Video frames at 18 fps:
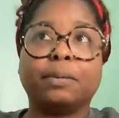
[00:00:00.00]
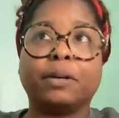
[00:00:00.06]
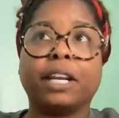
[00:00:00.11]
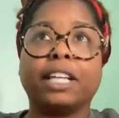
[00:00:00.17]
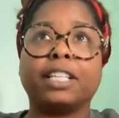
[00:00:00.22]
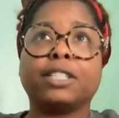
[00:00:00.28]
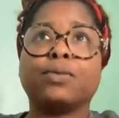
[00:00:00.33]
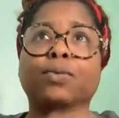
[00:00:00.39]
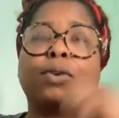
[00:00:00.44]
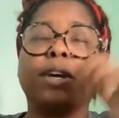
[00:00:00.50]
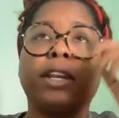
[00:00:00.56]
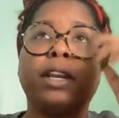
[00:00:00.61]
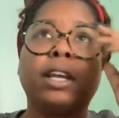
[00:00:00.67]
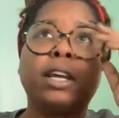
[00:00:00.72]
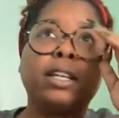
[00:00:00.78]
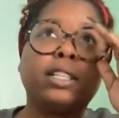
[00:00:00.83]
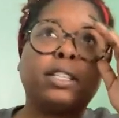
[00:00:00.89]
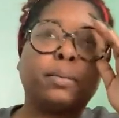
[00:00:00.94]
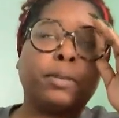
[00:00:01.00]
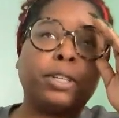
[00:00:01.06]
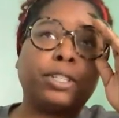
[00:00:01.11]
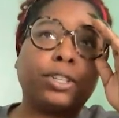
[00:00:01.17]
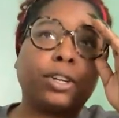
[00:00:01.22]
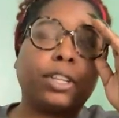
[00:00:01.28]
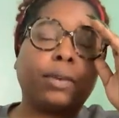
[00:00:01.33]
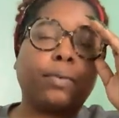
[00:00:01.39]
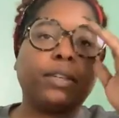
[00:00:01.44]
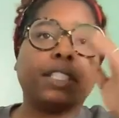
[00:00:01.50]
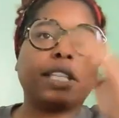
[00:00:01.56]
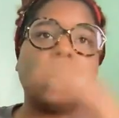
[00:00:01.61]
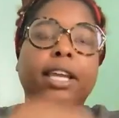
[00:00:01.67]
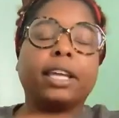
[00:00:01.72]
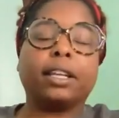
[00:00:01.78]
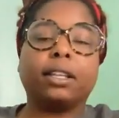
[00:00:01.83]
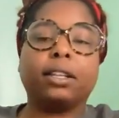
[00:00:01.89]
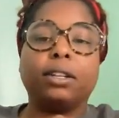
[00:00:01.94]
But I just want to be sure that we're
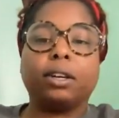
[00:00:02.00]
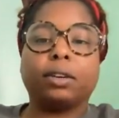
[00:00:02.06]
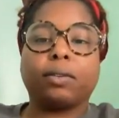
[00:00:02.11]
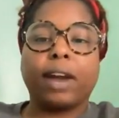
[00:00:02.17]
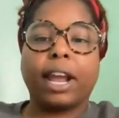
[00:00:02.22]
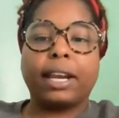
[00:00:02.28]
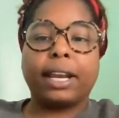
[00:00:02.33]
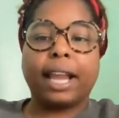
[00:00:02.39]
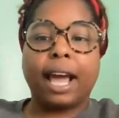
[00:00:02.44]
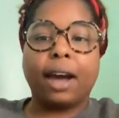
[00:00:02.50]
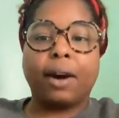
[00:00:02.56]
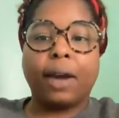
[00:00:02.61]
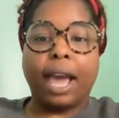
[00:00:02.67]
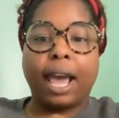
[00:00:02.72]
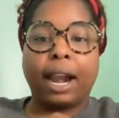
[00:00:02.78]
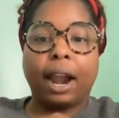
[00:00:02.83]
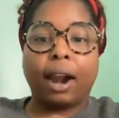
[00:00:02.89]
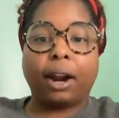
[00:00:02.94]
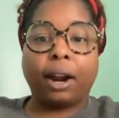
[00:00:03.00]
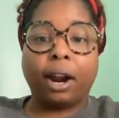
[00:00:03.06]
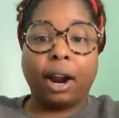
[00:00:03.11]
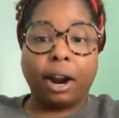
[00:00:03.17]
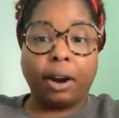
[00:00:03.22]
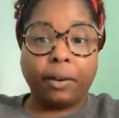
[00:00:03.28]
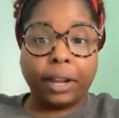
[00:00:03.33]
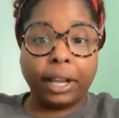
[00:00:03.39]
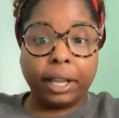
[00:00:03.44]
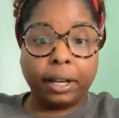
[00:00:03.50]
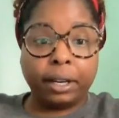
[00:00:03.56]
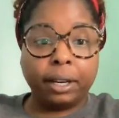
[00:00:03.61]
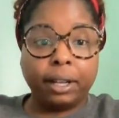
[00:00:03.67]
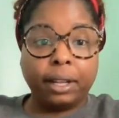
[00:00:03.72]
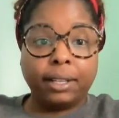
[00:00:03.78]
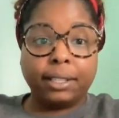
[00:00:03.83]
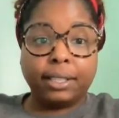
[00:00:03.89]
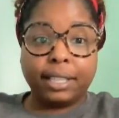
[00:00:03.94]
taking a look right now at our current
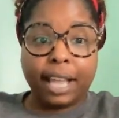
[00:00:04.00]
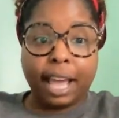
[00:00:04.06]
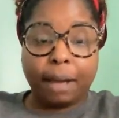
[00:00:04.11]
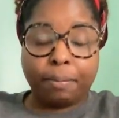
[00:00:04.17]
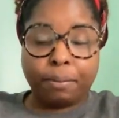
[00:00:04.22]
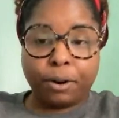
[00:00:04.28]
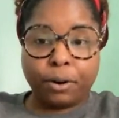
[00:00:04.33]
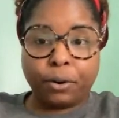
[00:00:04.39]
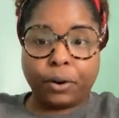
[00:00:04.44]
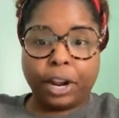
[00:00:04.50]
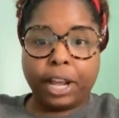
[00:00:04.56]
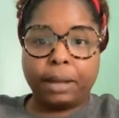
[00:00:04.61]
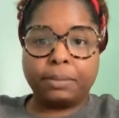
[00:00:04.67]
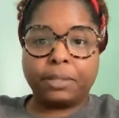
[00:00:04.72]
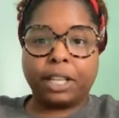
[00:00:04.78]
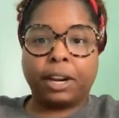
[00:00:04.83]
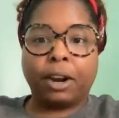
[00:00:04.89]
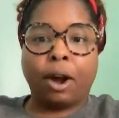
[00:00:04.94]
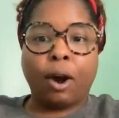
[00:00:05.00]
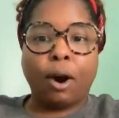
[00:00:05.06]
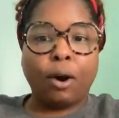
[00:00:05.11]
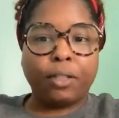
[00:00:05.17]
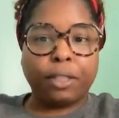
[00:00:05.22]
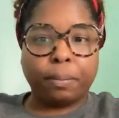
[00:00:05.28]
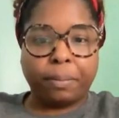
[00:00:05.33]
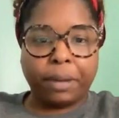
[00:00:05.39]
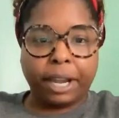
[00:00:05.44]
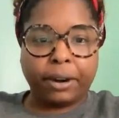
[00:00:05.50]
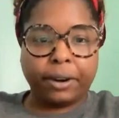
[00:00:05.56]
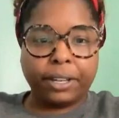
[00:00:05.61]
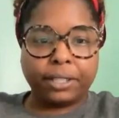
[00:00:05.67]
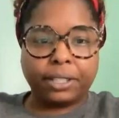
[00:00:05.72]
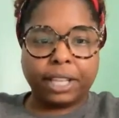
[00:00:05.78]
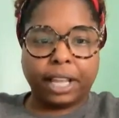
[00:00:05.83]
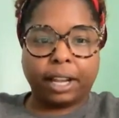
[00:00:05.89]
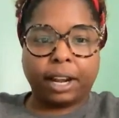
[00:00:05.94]
SNAP programs and all the
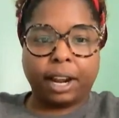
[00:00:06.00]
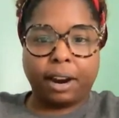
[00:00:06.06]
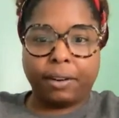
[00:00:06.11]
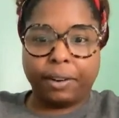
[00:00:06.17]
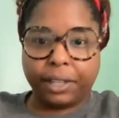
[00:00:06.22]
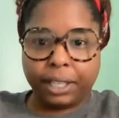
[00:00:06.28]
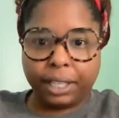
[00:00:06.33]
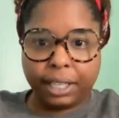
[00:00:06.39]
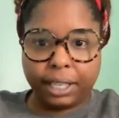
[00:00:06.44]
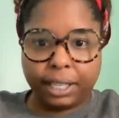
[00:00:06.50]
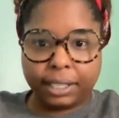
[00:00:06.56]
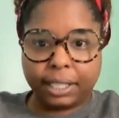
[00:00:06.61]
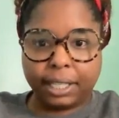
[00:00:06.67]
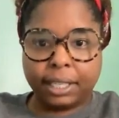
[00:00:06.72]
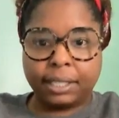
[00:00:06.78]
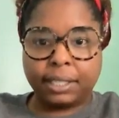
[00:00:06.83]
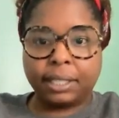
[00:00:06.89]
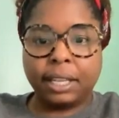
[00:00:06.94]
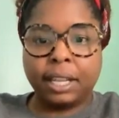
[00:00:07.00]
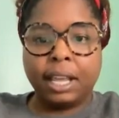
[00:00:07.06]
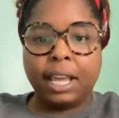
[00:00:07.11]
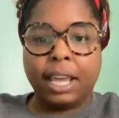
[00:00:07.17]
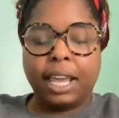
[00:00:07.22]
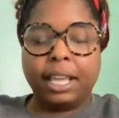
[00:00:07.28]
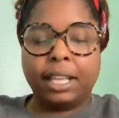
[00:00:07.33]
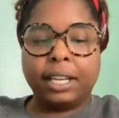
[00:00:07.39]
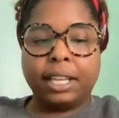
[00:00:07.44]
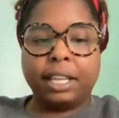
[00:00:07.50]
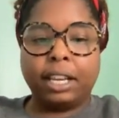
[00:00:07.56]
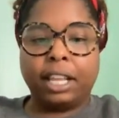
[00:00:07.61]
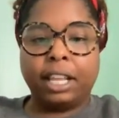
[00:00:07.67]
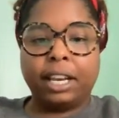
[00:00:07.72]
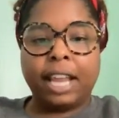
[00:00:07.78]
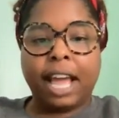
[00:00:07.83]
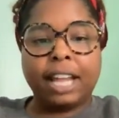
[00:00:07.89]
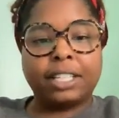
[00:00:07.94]
barriers that currently exist in it,
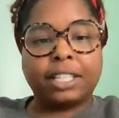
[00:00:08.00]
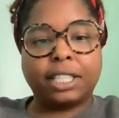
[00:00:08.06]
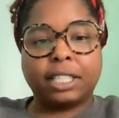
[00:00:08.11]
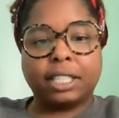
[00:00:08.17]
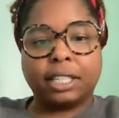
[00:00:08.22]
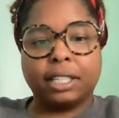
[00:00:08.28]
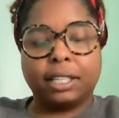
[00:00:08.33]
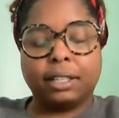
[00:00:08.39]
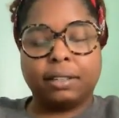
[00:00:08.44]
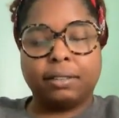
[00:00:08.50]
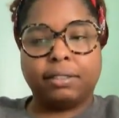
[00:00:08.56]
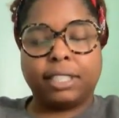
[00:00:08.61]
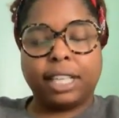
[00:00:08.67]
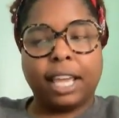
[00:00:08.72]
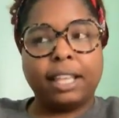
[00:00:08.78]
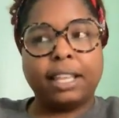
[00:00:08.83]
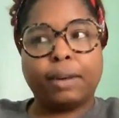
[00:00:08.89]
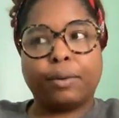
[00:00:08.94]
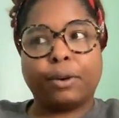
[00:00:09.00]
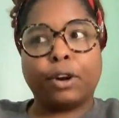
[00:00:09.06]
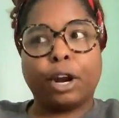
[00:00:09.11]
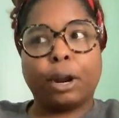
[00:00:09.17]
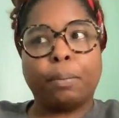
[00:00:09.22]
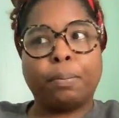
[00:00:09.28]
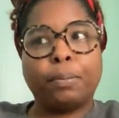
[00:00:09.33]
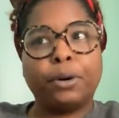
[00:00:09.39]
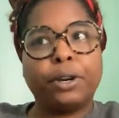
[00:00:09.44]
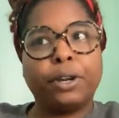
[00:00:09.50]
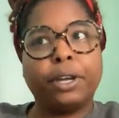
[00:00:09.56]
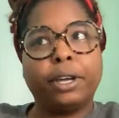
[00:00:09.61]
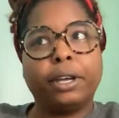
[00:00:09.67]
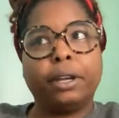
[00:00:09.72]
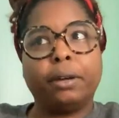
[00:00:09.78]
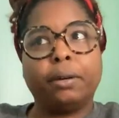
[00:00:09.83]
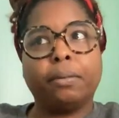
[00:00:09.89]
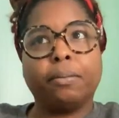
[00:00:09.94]
and not just saying that we're going to
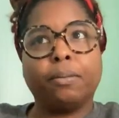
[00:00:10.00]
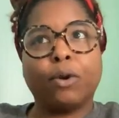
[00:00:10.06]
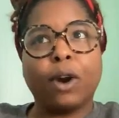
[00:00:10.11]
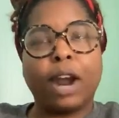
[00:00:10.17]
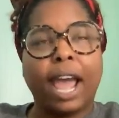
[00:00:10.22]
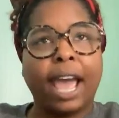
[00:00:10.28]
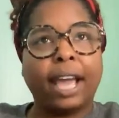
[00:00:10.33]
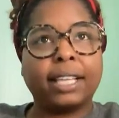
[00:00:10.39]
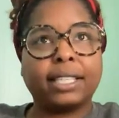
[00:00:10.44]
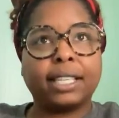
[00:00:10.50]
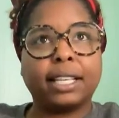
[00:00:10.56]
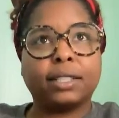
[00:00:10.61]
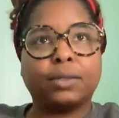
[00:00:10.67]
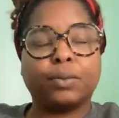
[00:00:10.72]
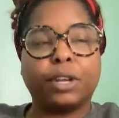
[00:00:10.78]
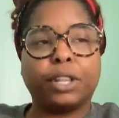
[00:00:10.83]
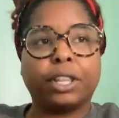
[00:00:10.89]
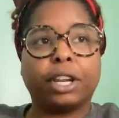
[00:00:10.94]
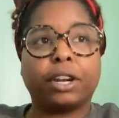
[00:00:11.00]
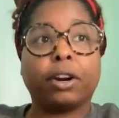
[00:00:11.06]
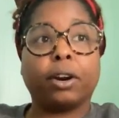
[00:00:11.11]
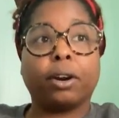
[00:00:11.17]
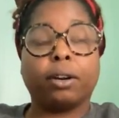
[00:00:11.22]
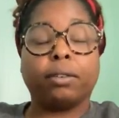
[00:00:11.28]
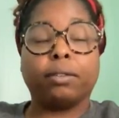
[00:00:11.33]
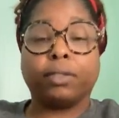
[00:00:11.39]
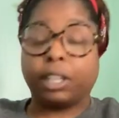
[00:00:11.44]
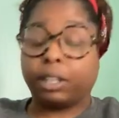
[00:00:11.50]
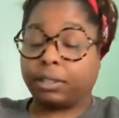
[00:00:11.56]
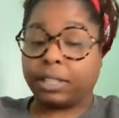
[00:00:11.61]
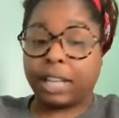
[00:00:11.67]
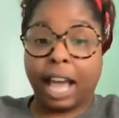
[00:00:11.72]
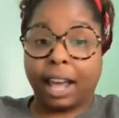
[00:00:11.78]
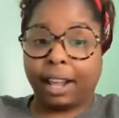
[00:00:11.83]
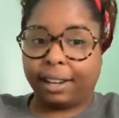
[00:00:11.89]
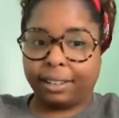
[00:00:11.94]
put more access when there there's
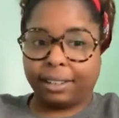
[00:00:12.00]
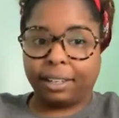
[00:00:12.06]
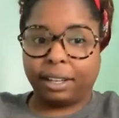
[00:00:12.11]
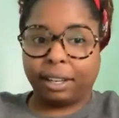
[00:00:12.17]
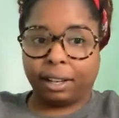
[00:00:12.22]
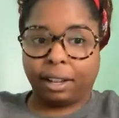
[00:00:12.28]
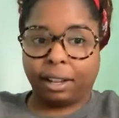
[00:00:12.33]
not